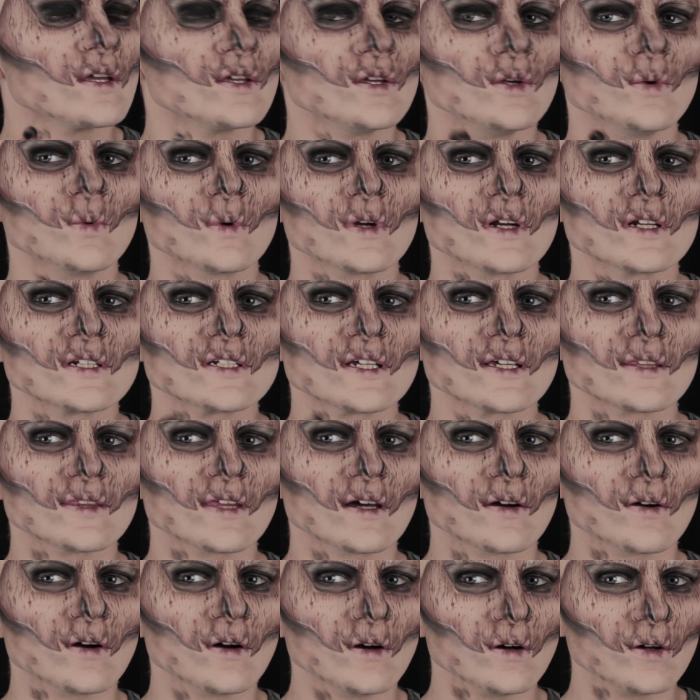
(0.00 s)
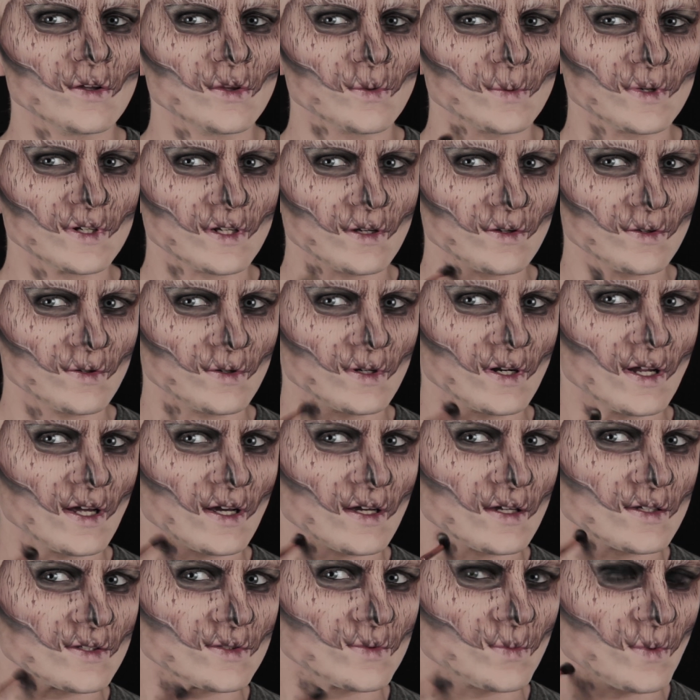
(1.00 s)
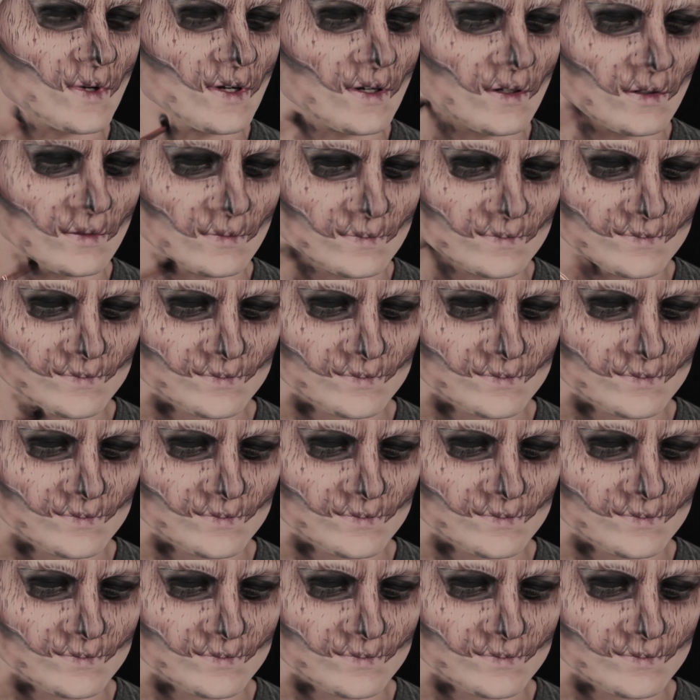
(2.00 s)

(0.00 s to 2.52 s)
You want to take that all the way down your neck as well.